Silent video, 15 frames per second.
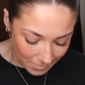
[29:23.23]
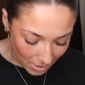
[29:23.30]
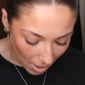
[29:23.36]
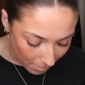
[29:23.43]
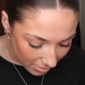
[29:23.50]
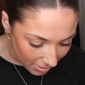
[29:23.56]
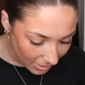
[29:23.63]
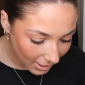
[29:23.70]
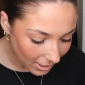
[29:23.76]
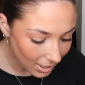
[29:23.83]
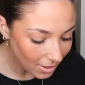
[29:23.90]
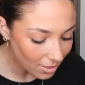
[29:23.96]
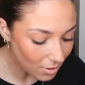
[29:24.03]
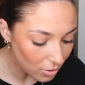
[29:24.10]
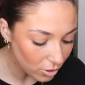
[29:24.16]
I'm
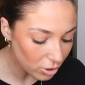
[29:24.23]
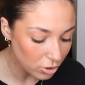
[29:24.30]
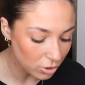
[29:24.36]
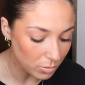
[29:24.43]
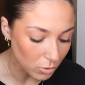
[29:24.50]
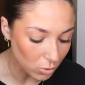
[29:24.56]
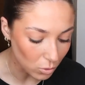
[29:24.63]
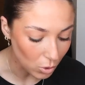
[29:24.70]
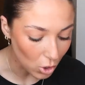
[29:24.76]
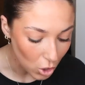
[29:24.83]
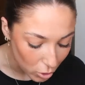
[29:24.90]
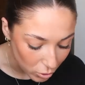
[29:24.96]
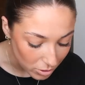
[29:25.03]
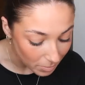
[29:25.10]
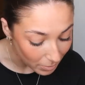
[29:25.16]
thinking that the small
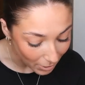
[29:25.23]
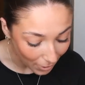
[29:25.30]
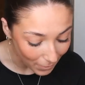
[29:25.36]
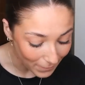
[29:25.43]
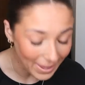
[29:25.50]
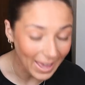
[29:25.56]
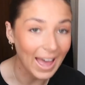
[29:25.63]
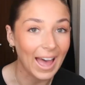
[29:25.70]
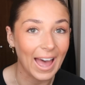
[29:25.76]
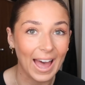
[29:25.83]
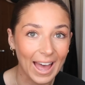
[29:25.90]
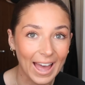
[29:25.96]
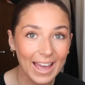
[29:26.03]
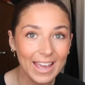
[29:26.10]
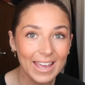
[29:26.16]
could be
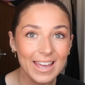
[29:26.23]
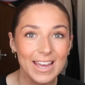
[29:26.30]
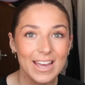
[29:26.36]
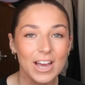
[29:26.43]
okay.